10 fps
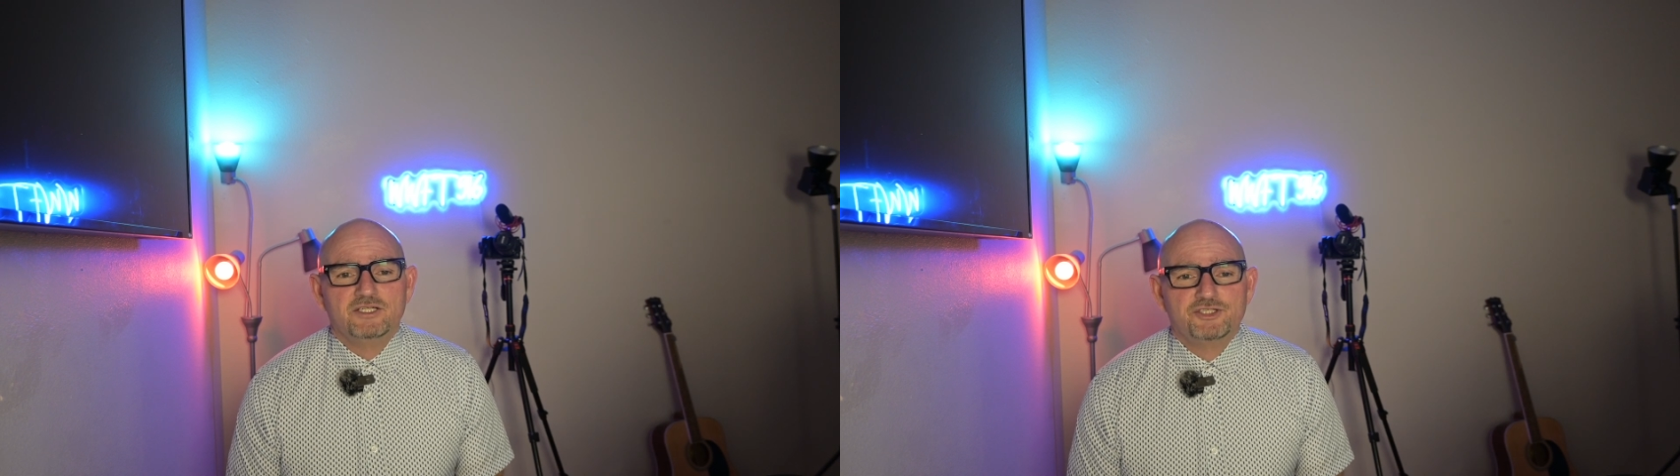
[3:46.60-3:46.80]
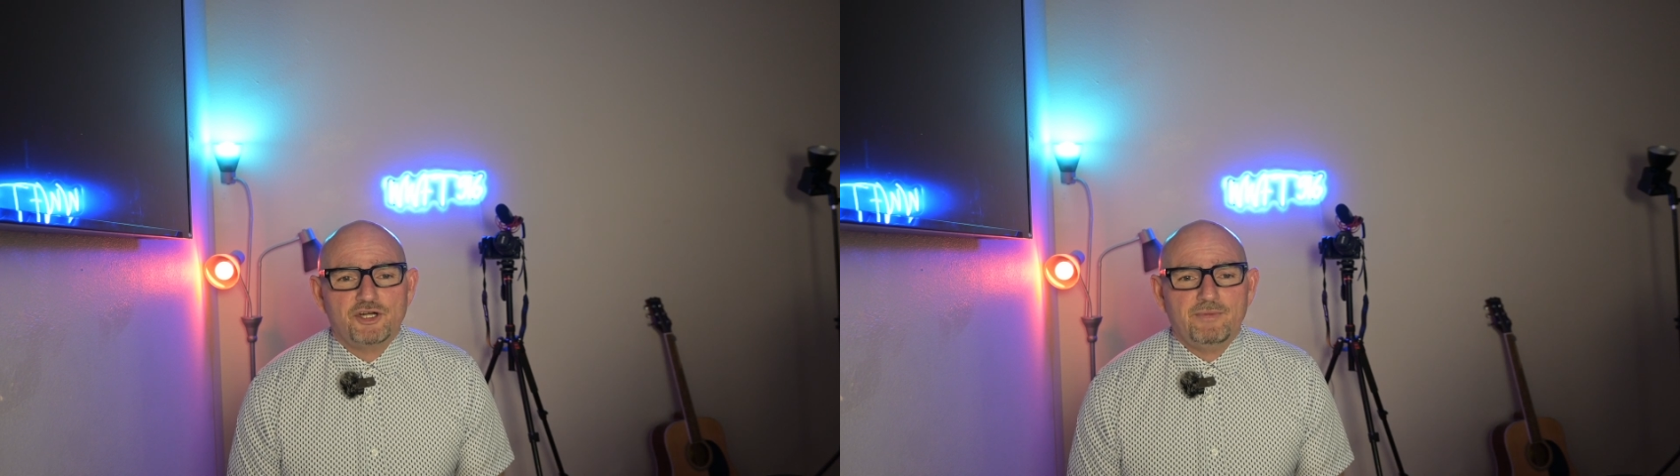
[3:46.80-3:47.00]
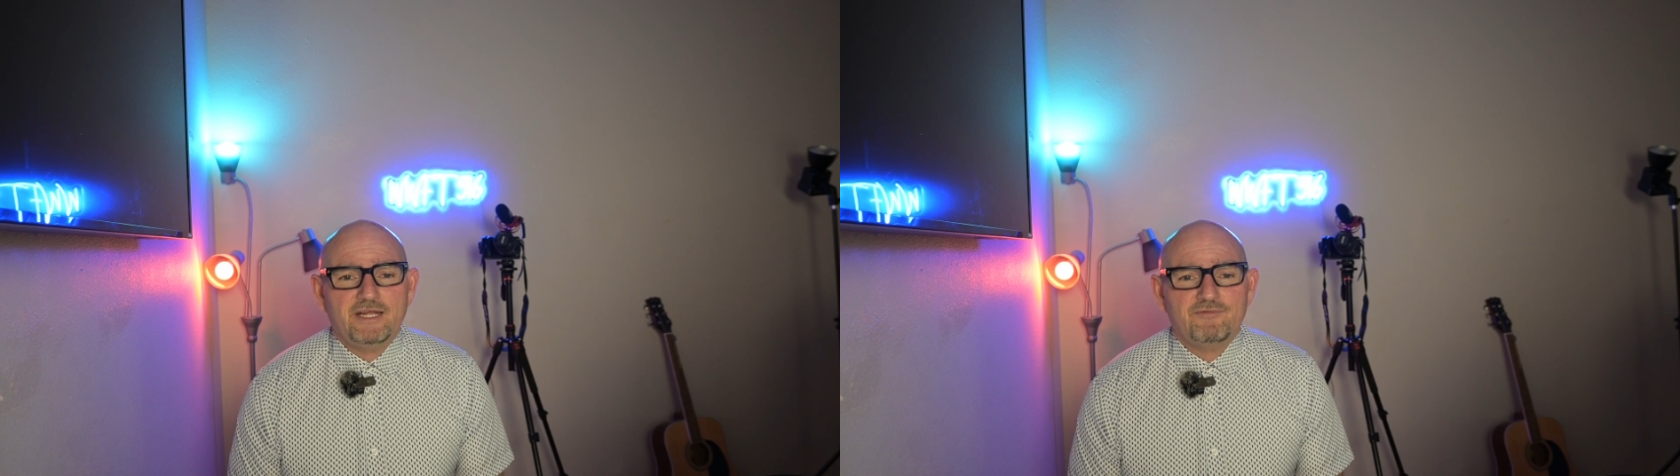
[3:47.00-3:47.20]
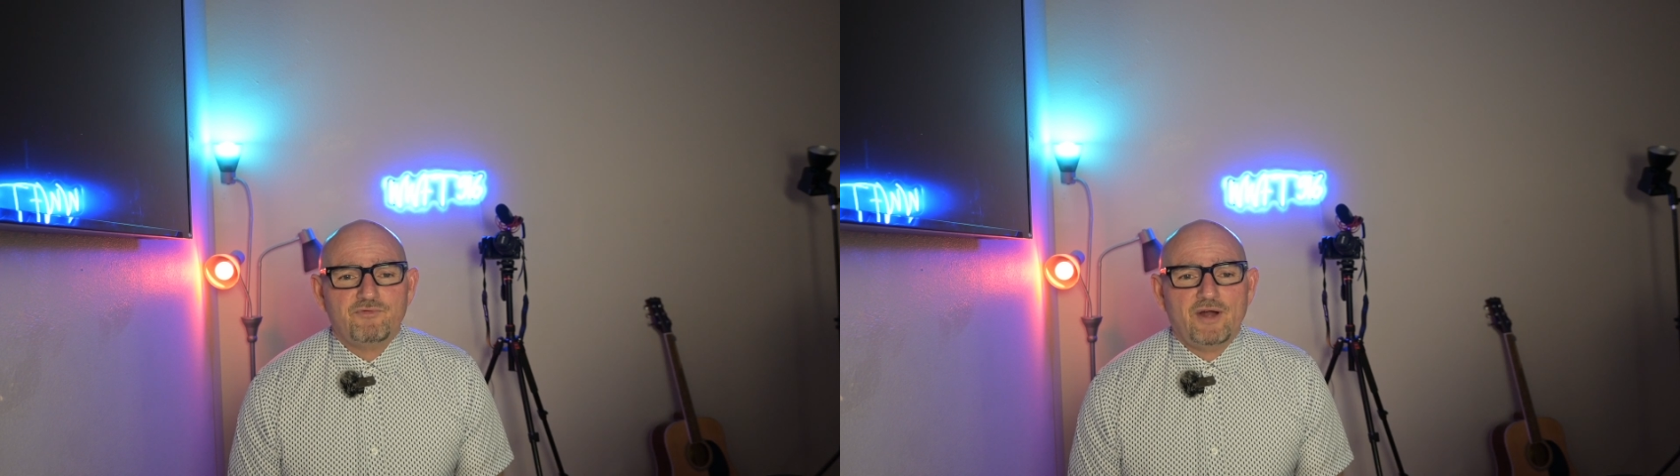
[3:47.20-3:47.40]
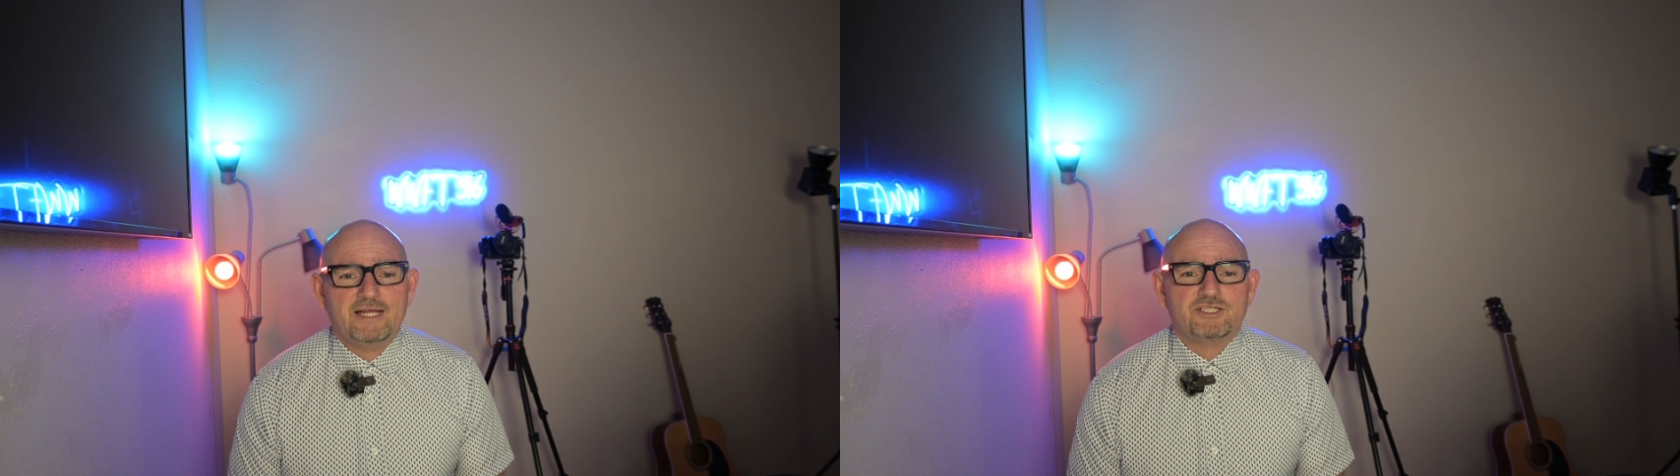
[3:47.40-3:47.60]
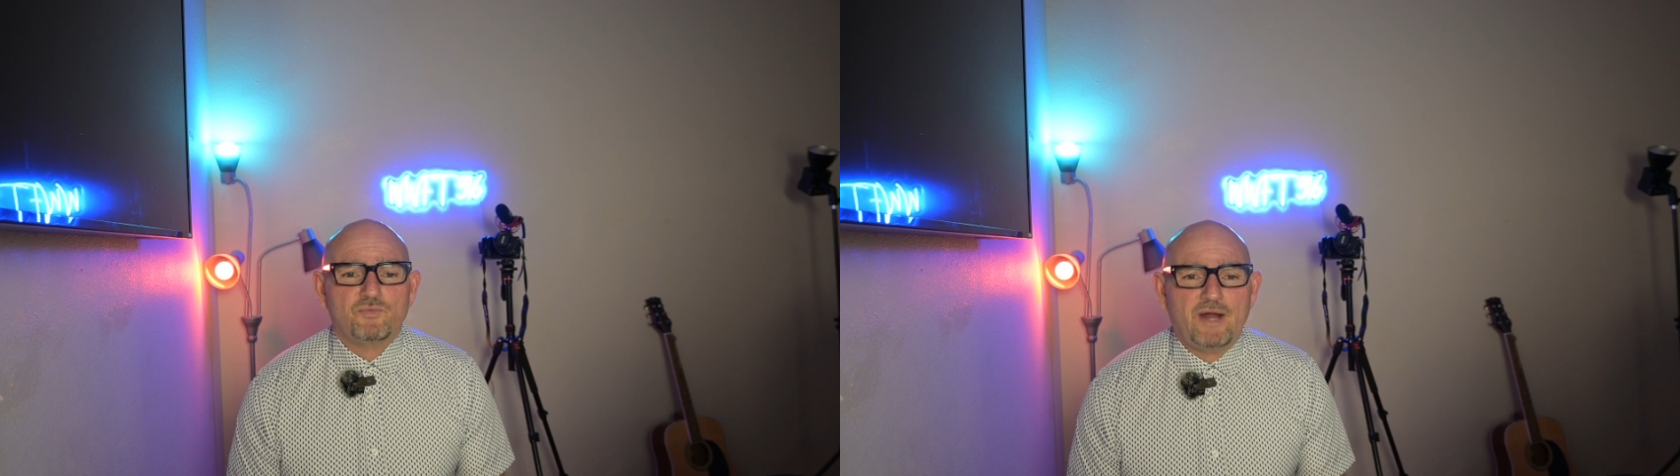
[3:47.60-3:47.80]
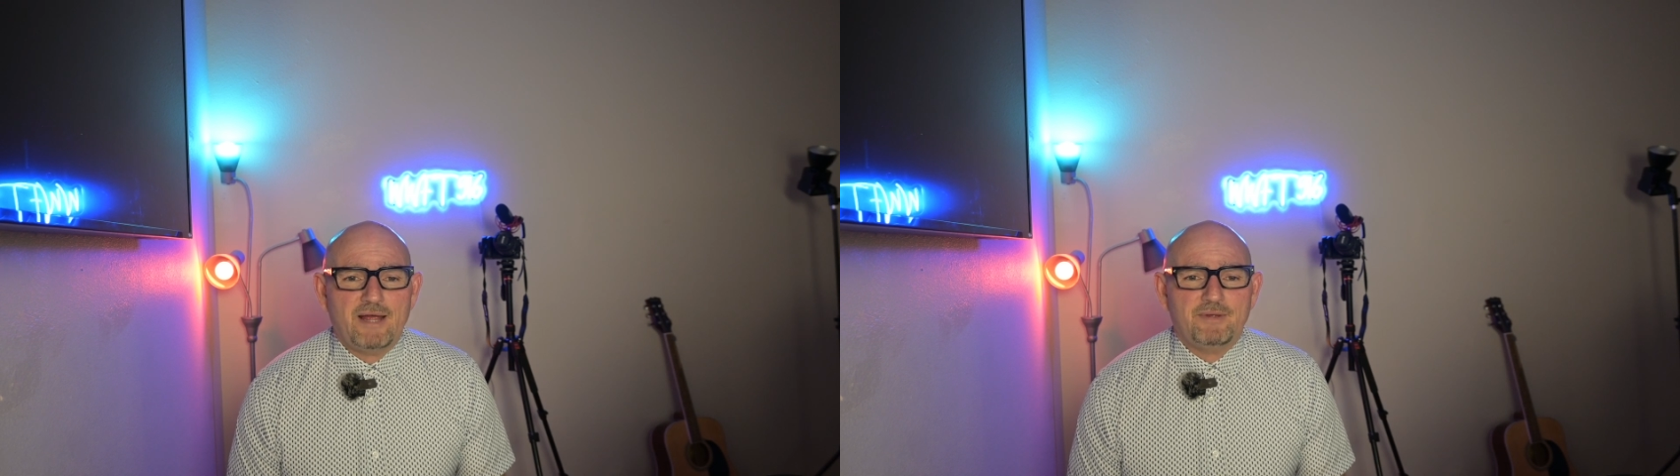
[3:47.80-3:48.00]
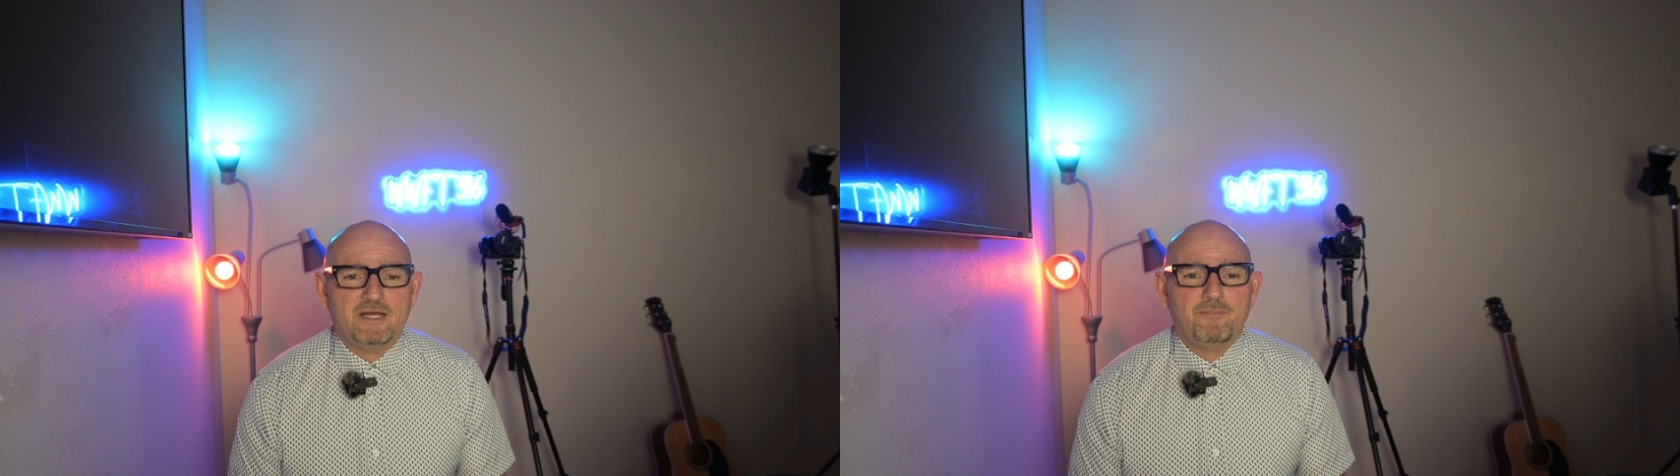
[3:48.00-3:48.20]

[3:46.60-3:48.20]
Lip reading: Germany and France are ramping